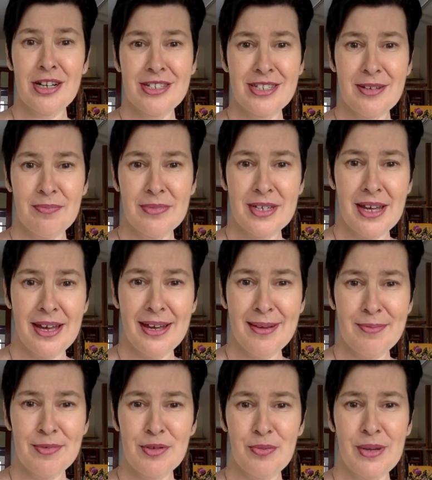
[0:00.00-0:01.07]

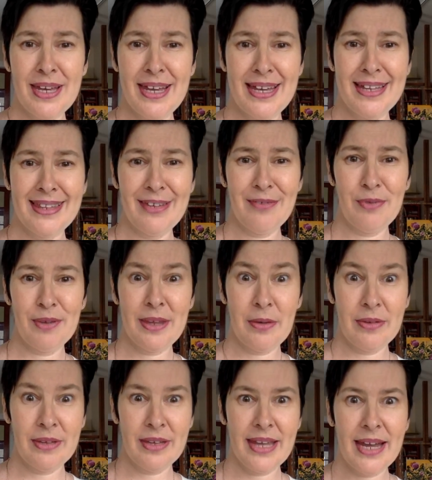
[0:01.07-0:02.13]
Sometimes we can't live
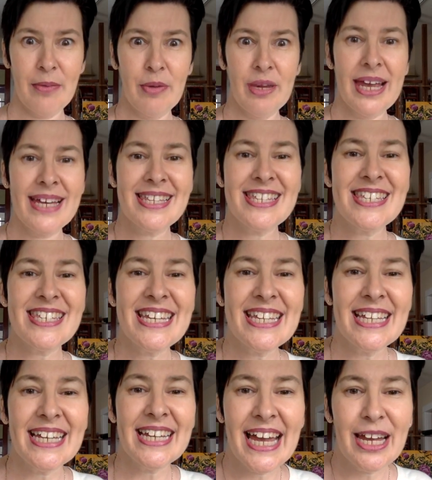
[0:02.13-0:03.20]
without the light. We can't see
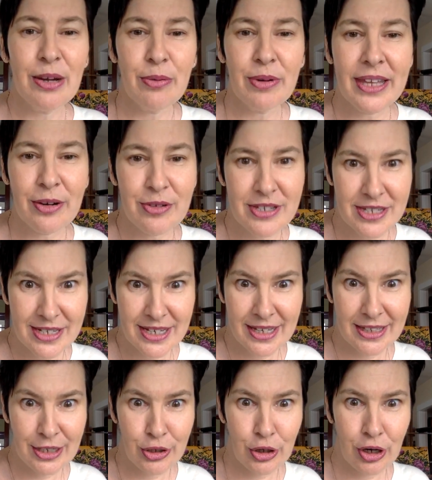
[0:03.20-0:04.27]
the light without seeing
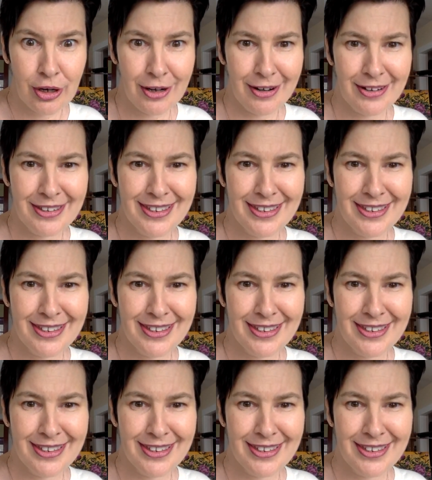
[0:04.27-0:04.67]
the dark.